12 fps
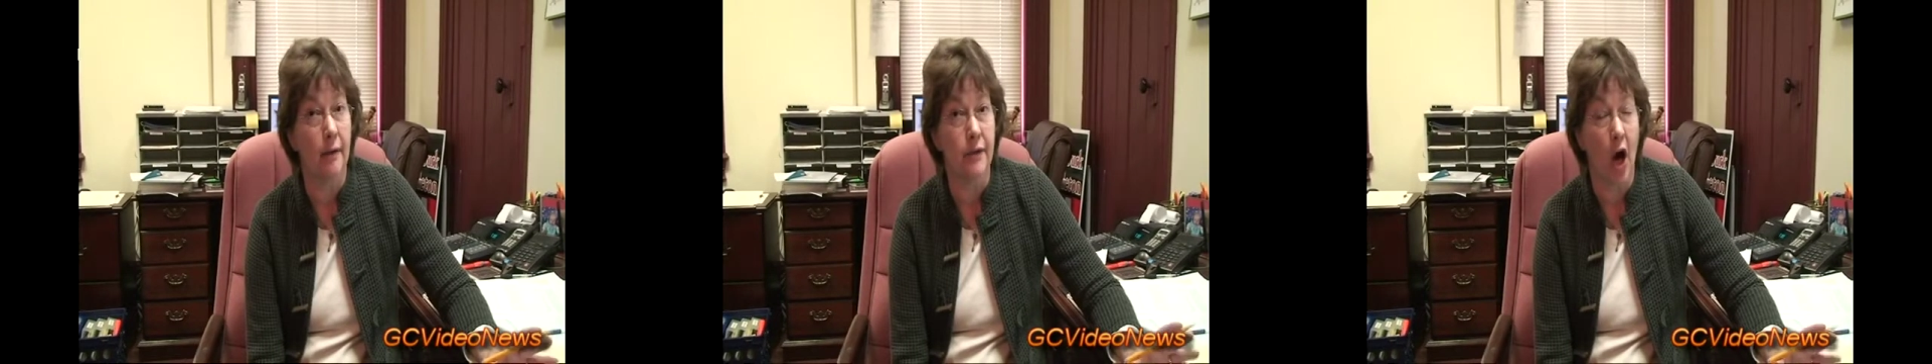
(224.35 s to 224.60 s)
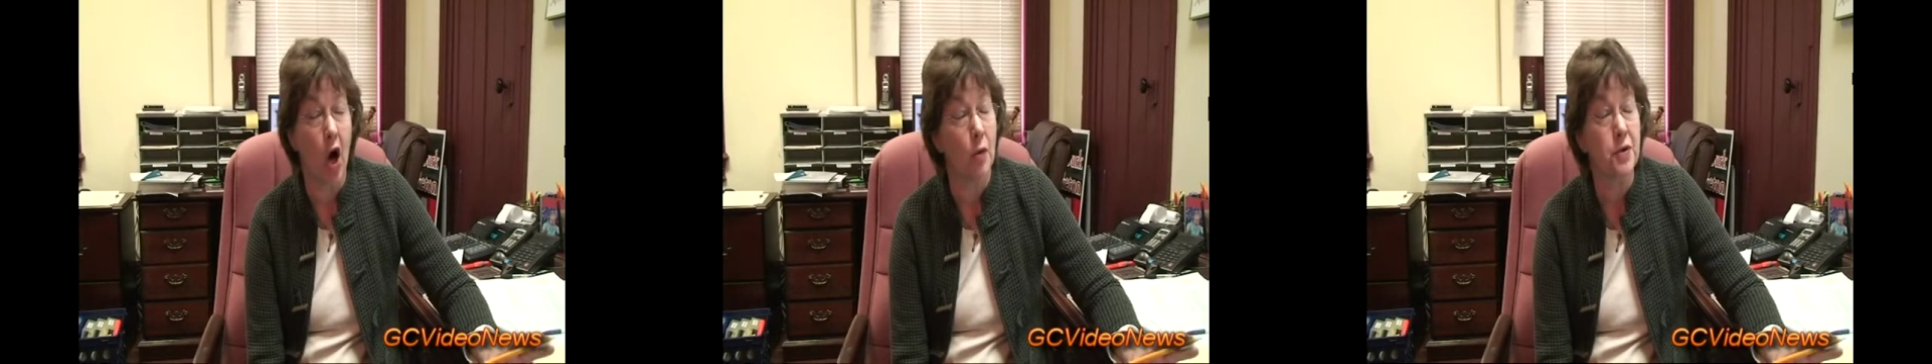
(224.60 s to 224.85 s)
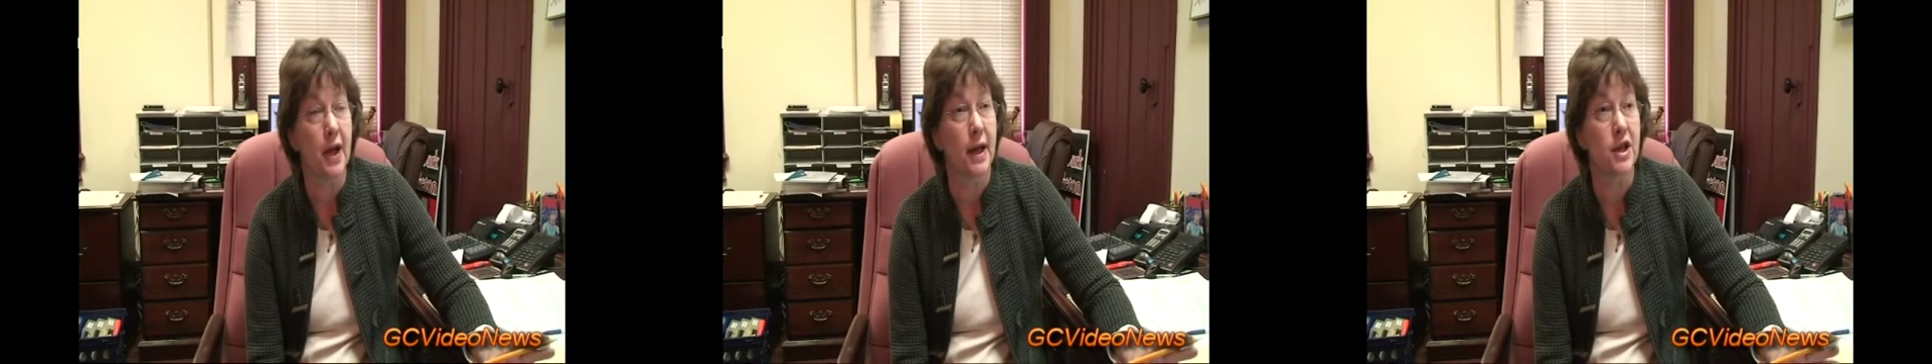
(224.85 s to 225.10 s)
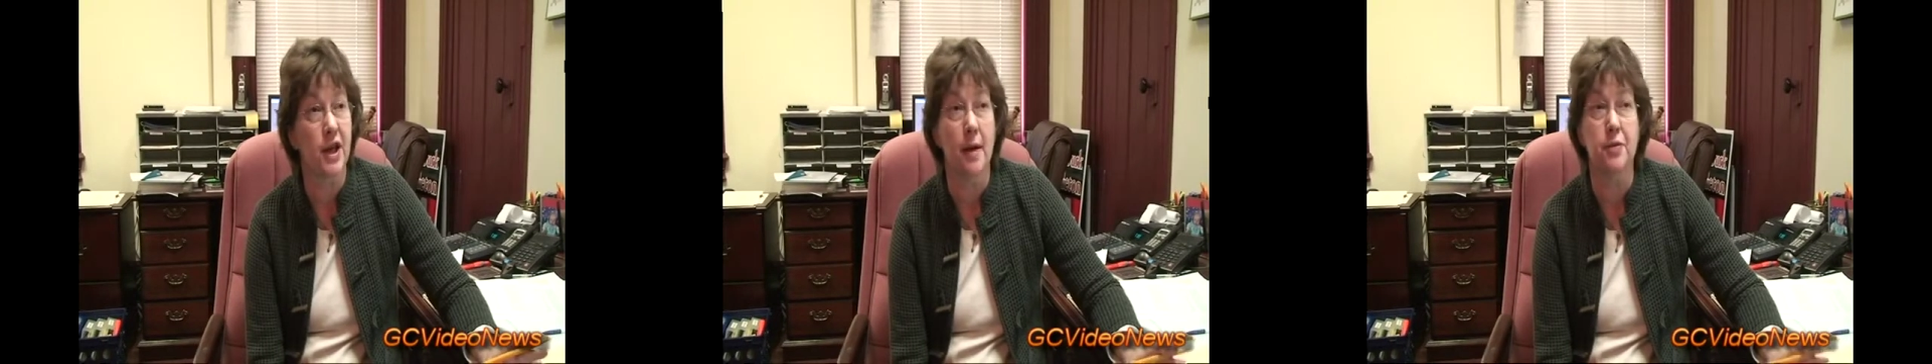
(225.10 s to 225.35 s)
the homestead
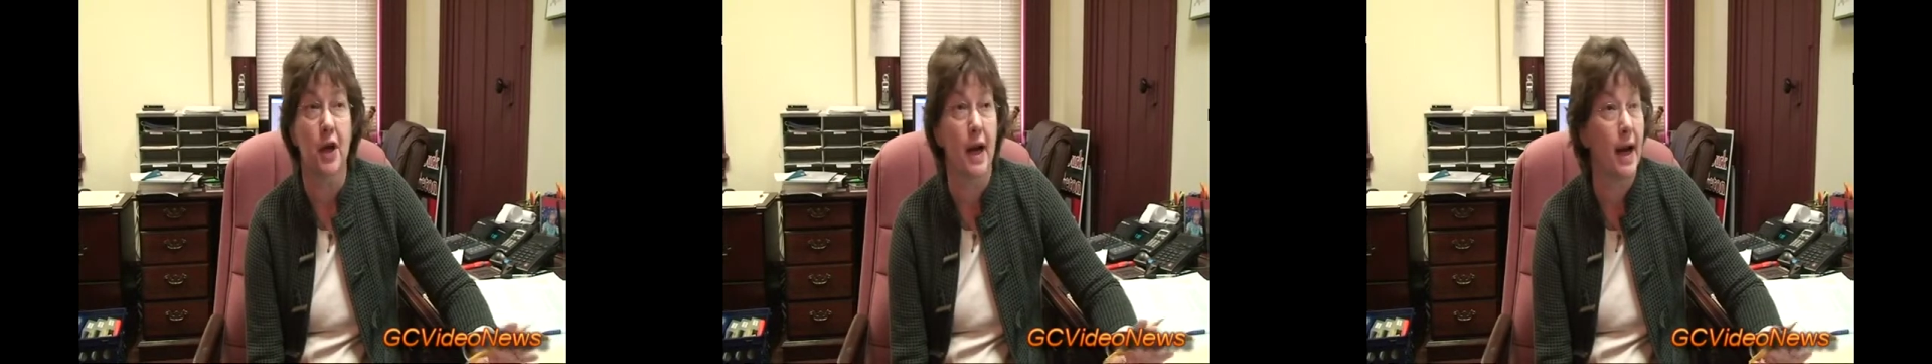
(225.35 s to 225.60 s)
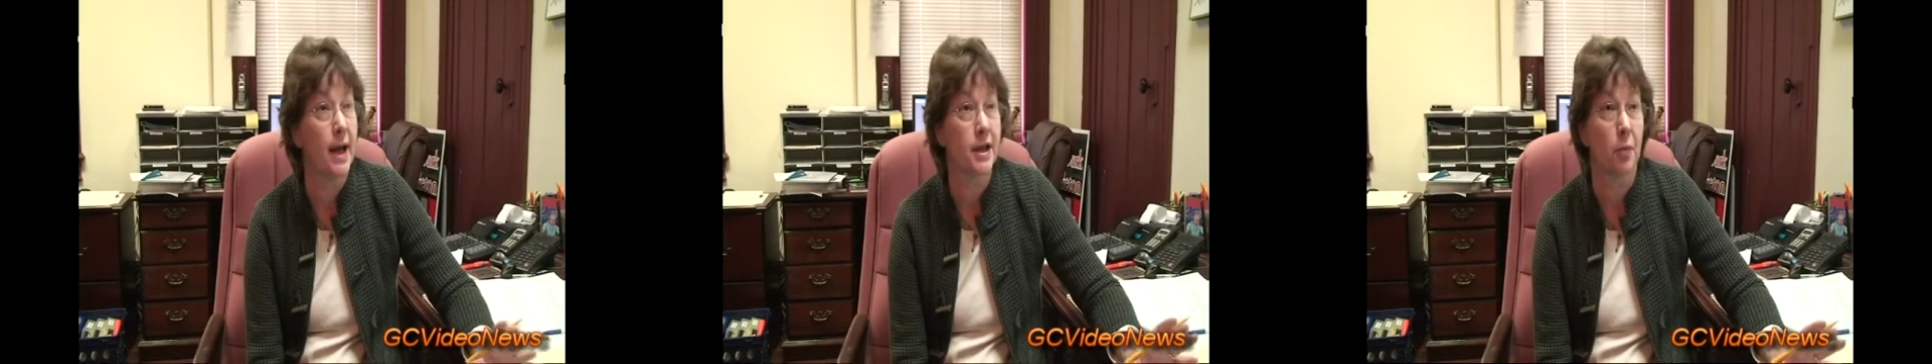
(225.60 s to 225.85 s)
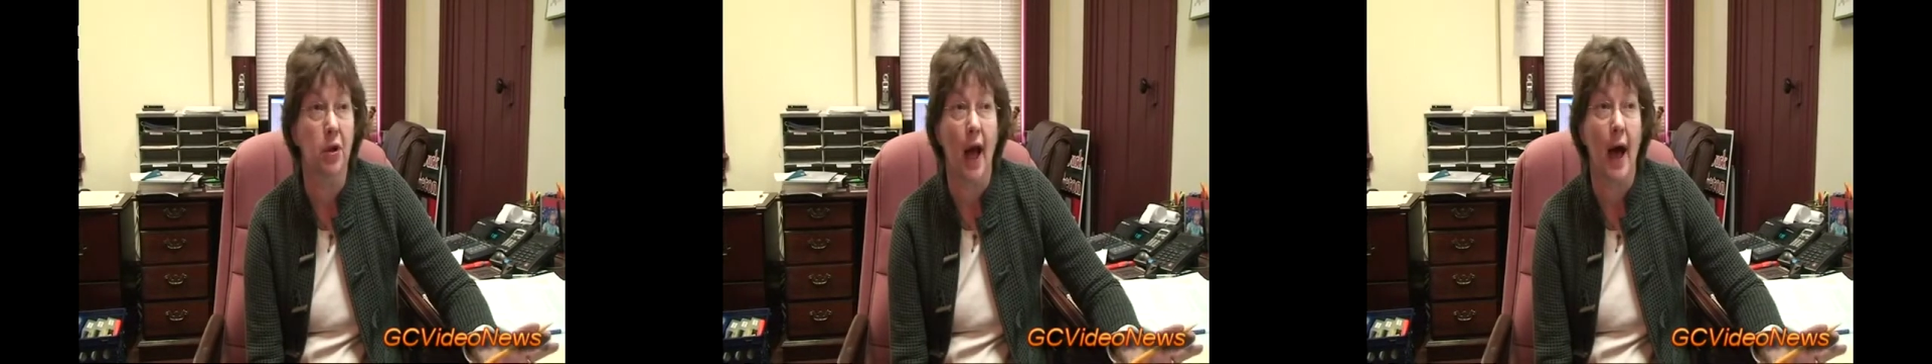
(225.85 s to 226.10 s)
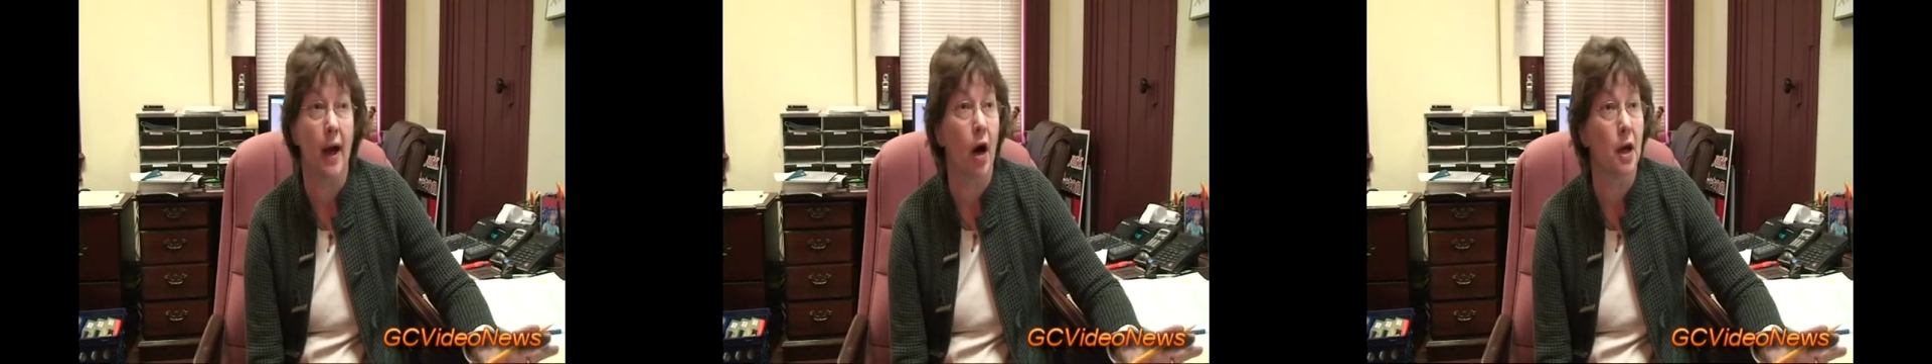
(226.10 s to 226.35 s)
exemption, and it's
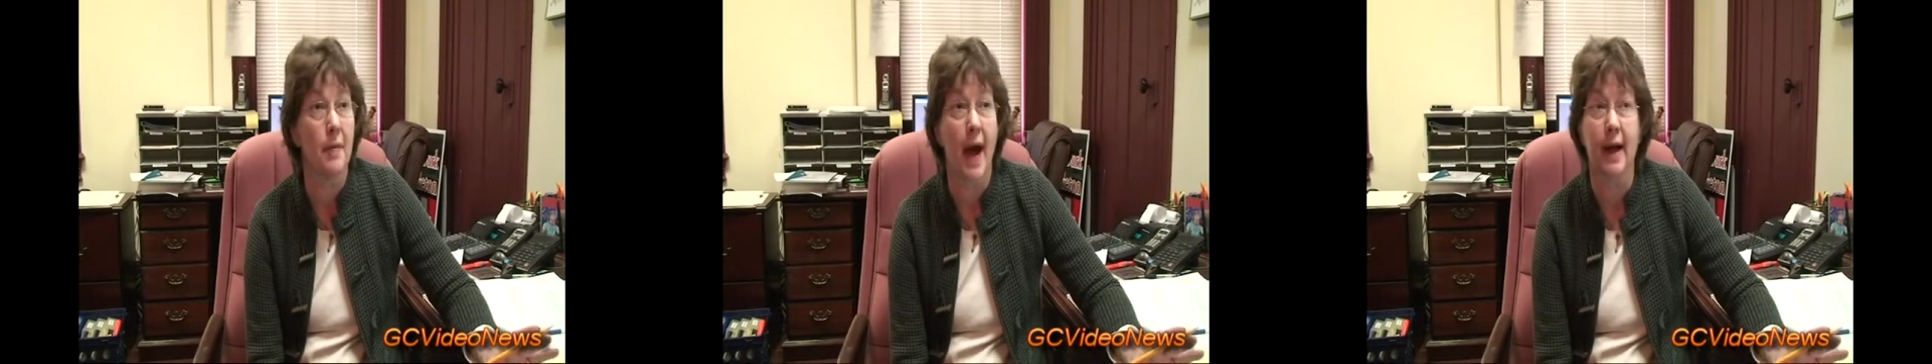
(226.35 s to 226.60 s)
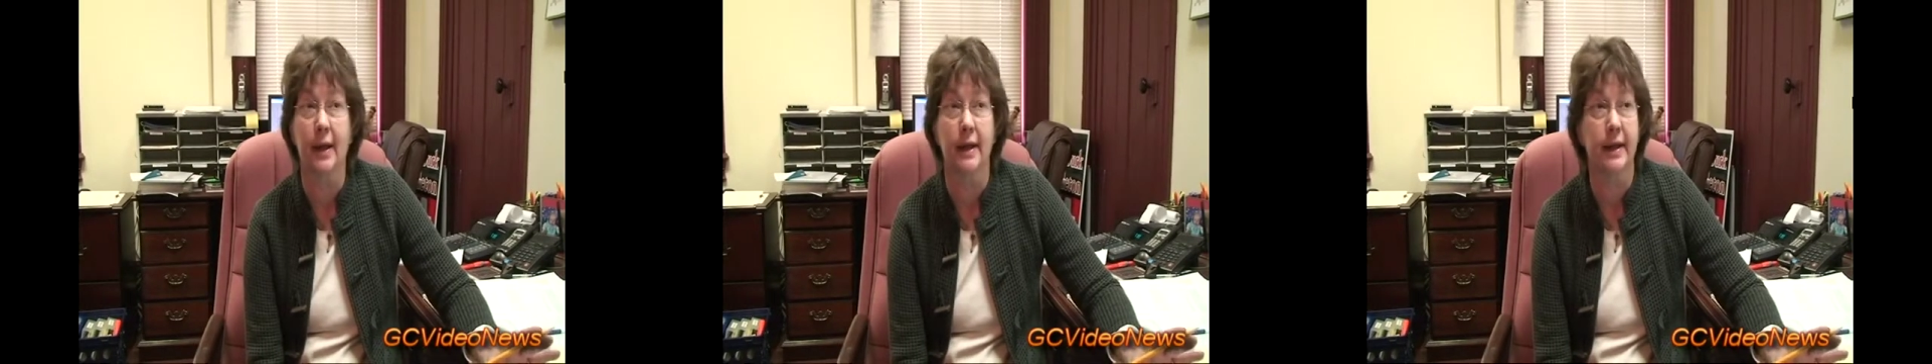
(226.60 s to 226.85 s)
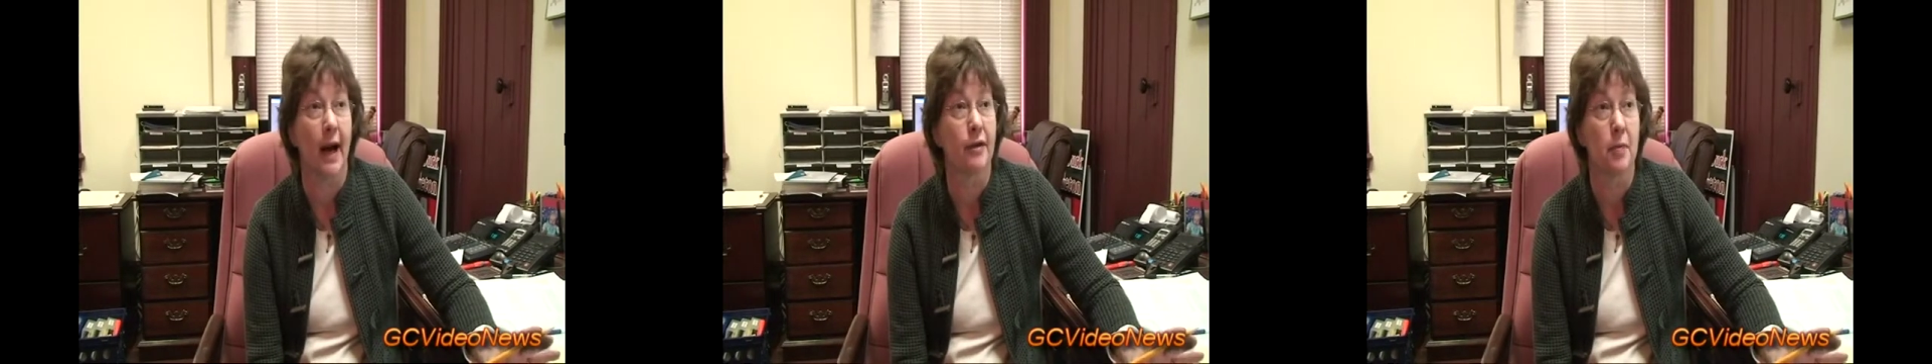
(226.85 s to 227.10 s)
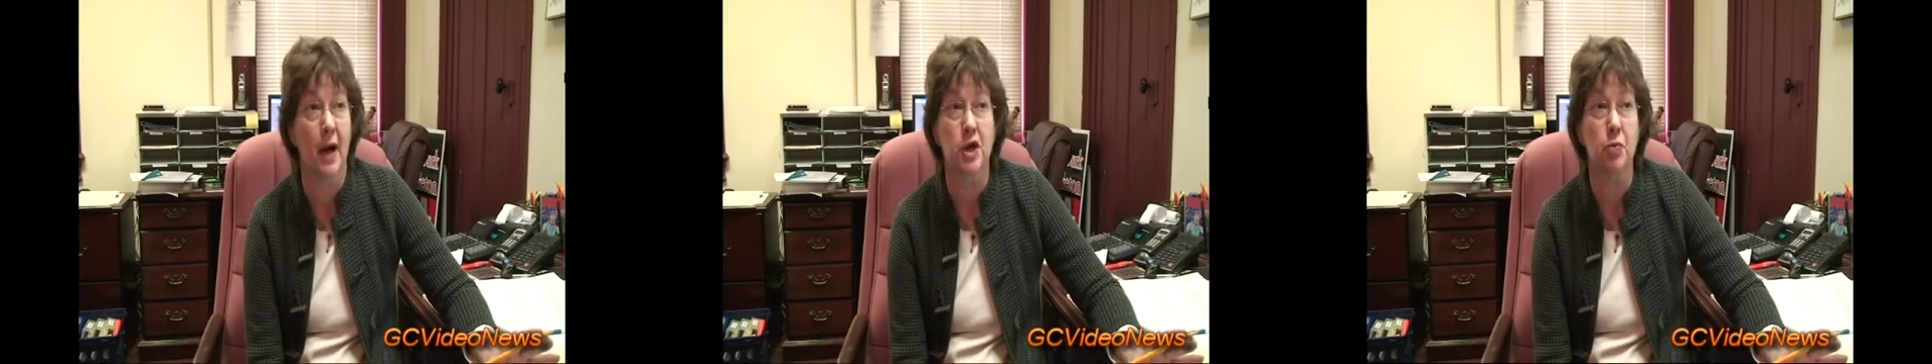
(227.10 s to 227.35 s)
applied automatically to
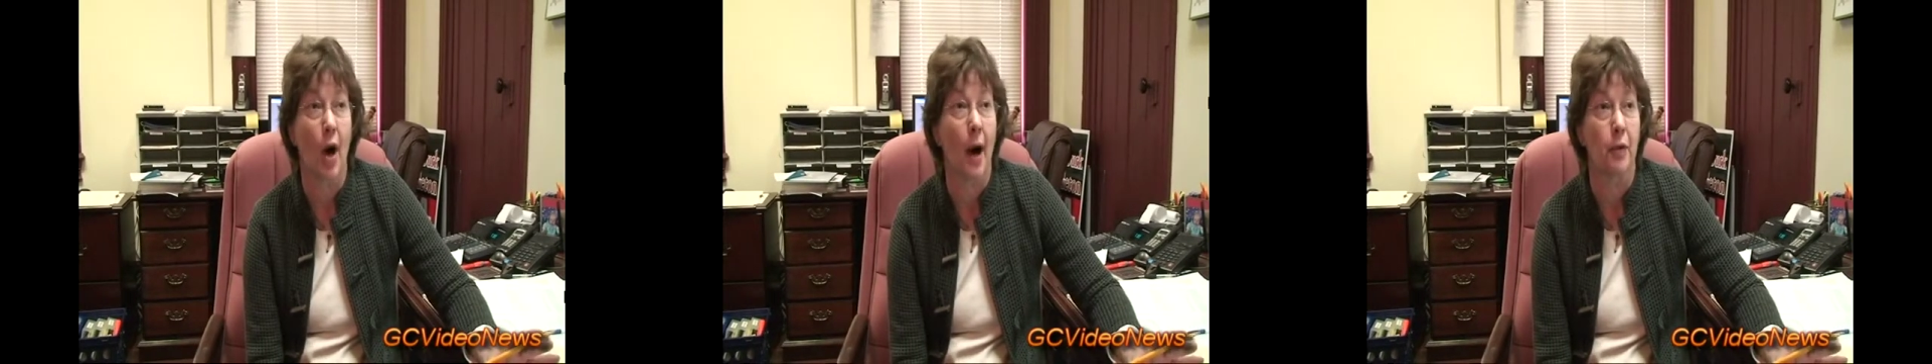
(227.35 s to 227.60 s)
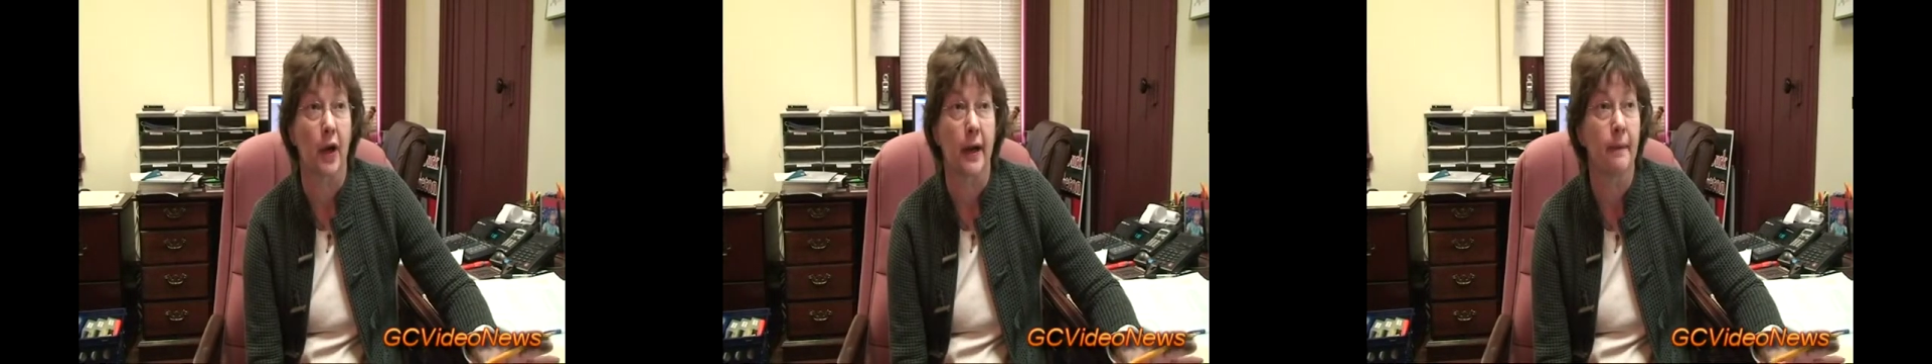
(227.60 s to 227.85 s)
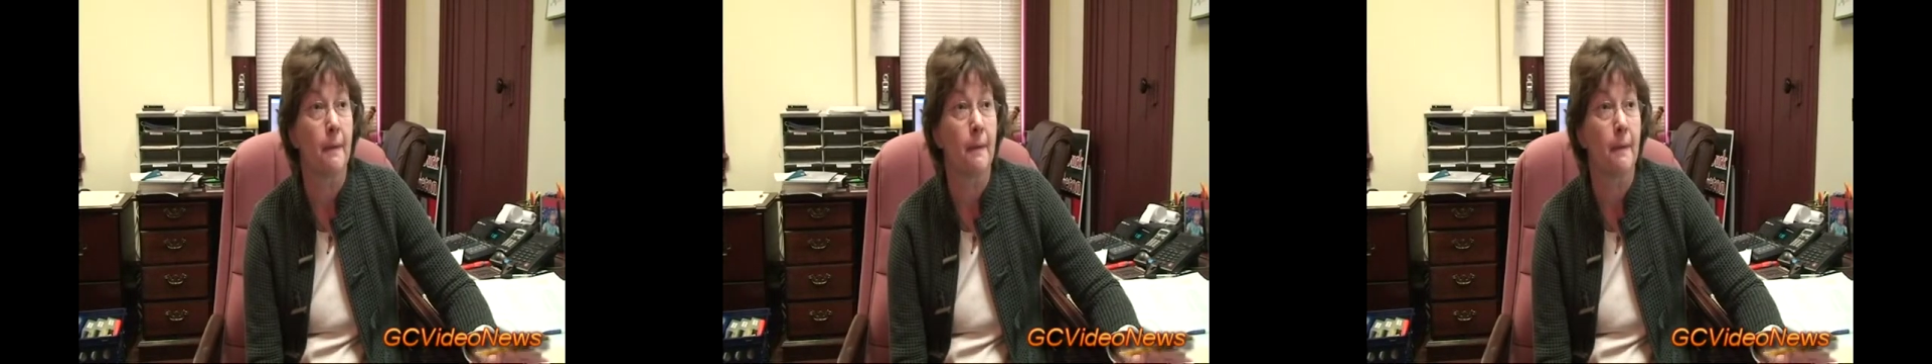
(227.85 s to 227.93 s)
everybody's property.